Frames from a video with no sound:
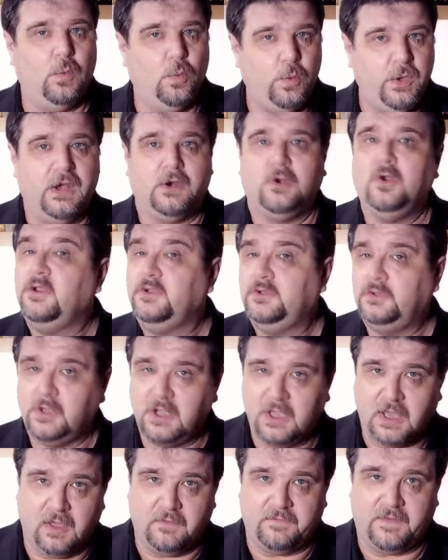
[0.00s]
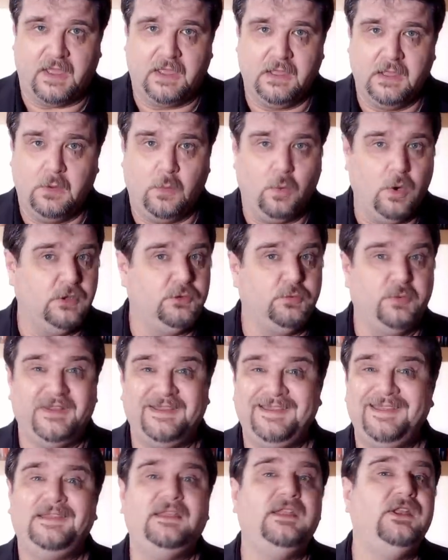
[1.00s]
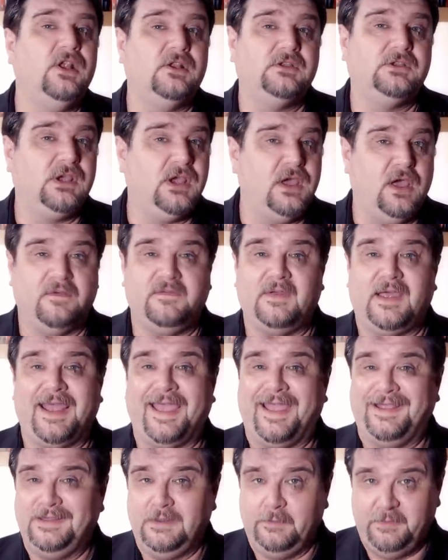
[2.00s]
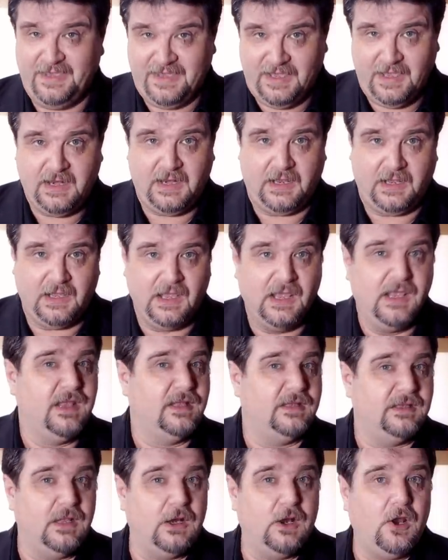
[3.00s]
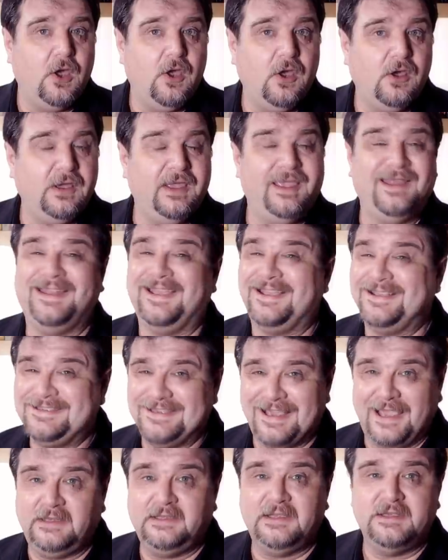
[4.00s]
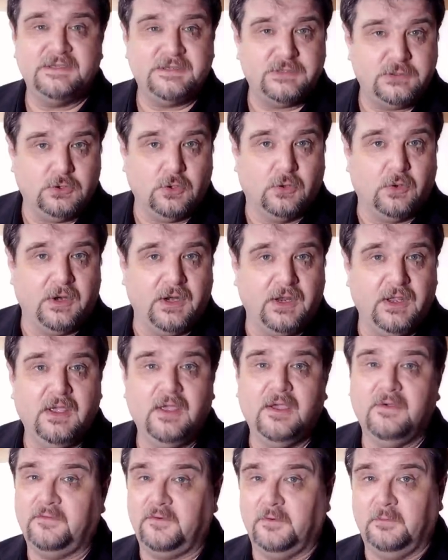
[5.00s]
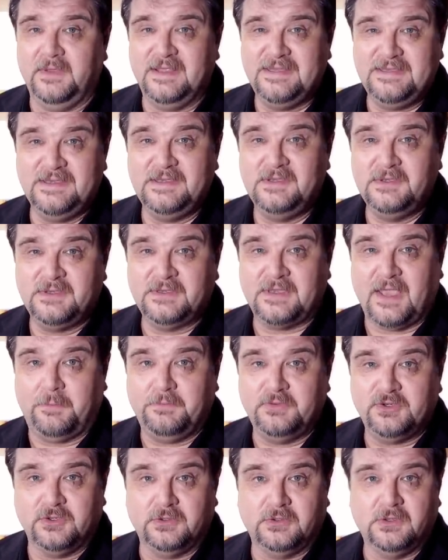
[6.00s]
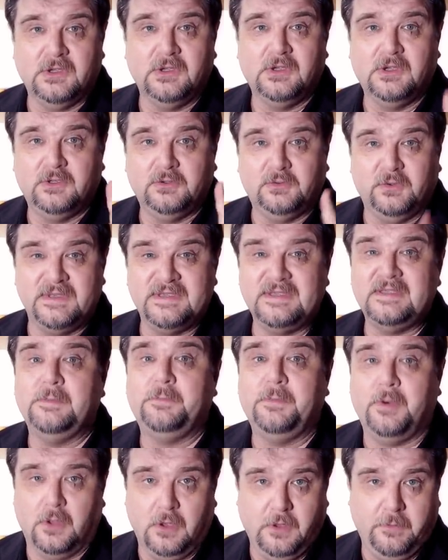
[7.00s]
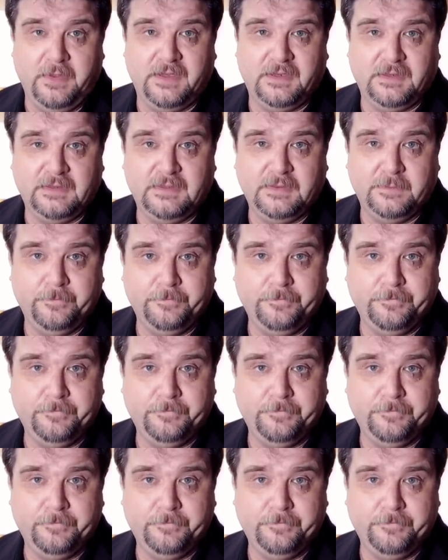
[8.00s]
We are going to cover what we did not cover at the beginning, the long and exciting story from its inception to its deployment.